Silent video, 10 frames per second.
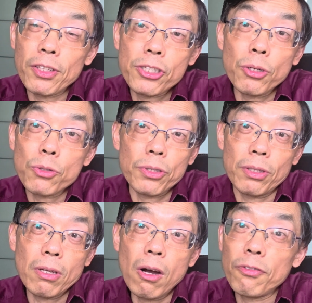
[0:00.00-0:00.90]

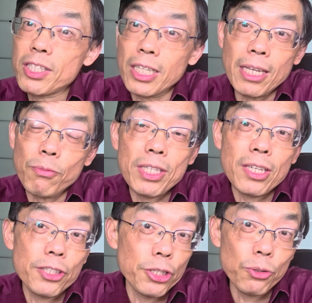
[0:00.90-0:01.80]
children, of staying with their
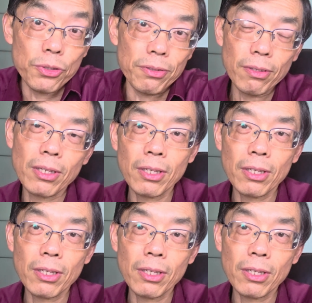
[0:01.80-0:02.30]
children.